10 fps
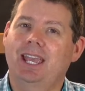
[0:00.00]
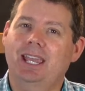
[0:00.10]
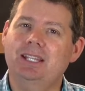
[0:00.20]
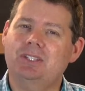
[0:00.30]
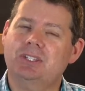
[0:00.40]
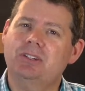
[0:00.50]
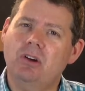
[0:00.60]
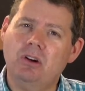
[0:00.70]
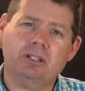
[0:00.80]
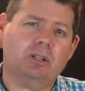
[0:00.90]
It's
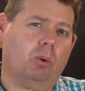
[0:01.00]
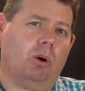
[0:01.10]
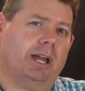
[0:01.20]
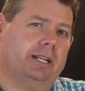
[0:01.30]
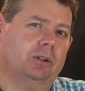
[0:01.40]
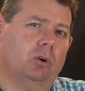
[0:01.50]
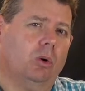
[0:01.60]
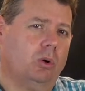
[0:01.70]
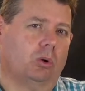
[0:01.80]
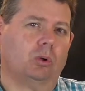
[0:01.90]
not quite
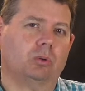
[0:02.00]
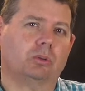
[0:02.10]
all.